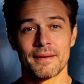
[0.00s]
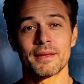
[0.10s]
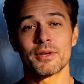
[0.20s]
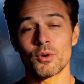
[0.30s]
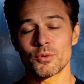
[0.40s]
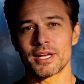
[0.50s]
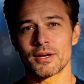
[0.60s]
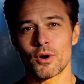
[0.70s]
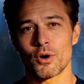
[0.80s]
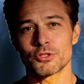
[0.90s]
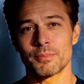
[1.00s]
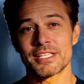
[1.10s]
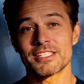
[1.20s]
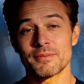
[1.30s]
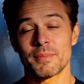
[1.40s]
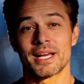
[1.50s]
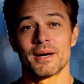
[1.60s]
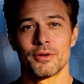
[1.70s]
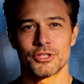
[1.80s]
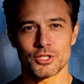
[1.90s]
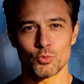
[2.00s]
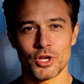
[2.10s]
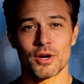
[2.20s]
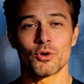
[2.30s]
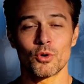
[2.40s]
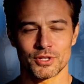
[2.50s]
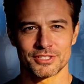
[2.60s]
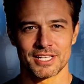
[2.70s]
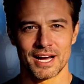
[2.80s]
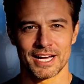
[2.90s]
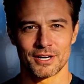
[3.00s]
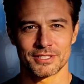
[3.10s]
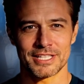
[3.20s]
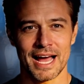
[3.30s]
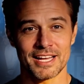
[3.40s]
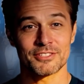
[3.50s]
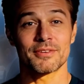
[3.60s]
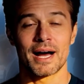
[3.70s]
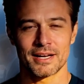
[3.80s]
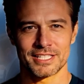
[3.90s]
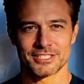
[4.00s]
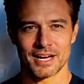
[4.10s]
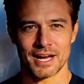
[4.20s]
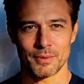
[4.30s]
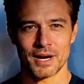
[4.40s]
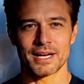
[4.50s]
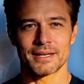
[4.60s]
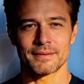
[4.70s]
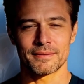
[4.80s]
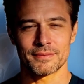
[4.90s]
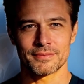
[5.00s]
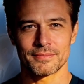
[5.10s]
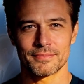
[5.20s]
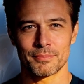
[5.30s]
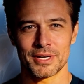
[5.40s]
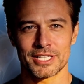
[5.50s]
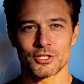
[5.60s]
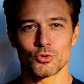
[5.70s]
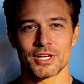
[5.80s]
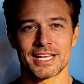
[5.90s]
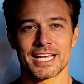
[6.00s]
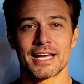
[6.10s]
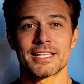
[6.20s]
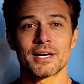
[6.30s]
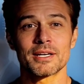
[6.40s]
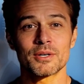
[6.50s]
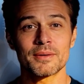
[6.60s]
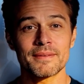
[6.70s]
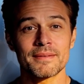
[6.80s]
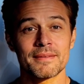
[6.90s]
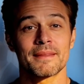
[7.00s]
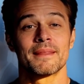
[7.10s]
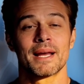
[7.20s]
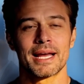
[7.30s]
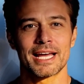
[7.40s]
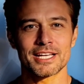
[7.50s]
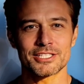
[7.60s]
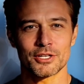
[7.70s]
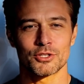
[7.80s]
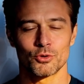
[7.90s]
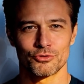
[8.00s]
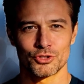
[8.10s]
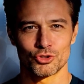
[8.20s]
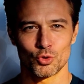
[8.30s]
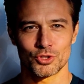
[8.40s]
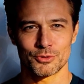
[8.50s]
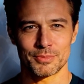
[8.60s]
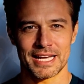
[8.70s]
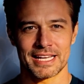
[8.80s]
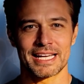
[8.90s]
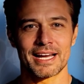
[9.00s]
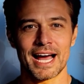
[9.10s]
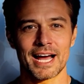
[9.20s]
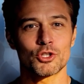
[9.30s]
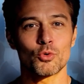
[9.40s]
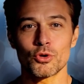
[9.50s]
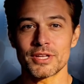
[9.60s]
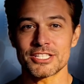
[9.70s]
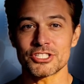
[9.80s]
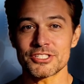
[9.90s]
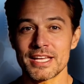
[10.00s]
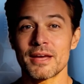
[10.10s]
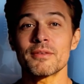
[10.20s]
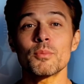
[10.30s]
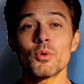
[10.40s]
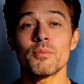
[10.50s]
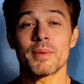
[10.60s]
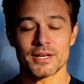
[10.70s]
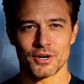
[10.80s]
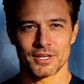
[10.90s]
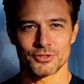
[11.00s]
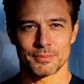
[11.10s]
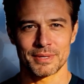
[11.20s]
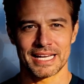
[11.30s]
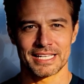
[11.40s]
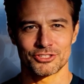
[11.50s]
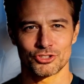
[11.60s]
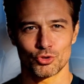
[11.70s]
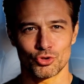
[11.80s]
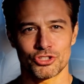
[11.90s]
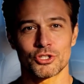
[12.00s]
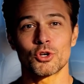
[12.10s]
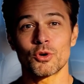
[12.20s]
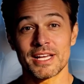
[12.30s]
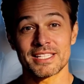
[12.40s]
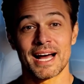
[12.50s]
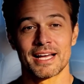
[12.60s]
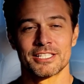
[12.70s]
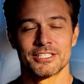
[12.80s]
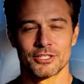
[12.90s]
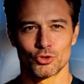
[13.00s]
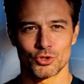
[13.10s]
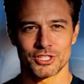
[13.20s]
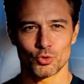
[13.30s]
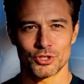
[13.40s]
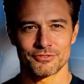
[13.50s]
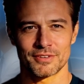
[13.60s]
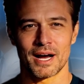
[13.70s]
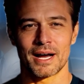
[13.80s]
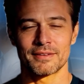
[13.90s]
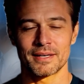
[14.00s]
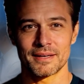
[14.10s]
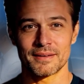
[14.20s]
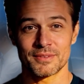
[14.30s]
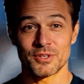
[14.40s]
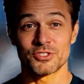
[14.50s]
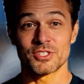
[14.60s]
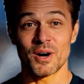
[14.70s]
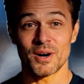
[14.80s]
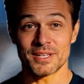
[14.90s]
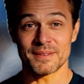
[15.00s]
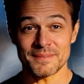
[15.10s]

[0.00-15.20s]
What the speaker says: Don't let a lost piece of mail derail your entire tax filing timeline. But here's what I can't tell you. I can't tell you if there's going to be any actual legislative movement on eliminating Social Security taxes in 2025. There's talk.